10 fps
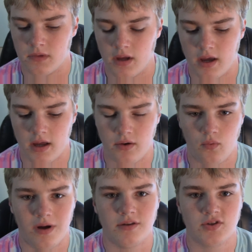And
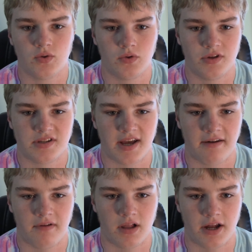while school does
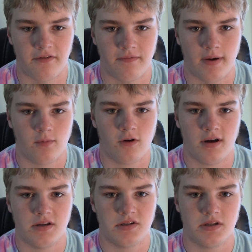have a lot of
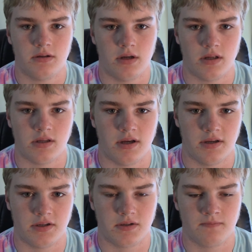memorizing, it
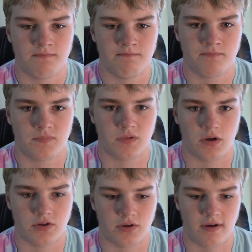does
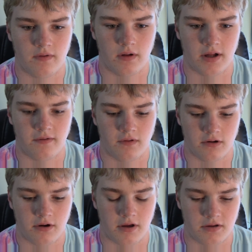also have a lot of
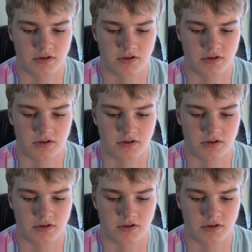learning.